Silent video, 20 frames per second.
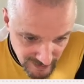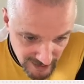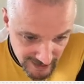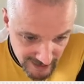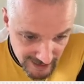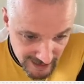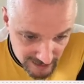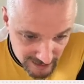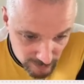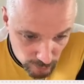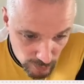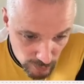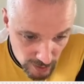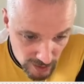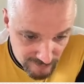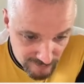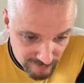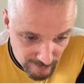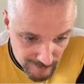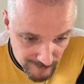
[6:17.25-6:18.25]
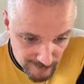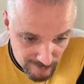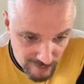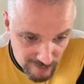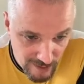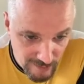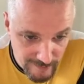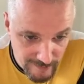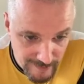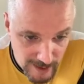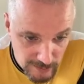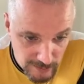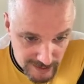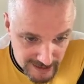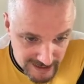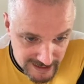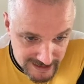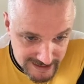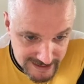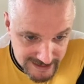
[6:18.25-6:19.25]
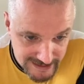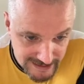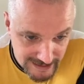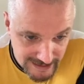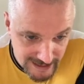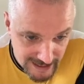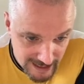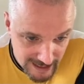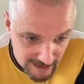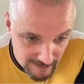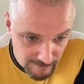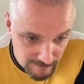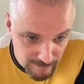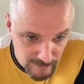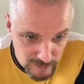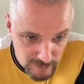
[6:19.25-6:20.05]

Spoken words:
and I'll work from around about 8 a.m.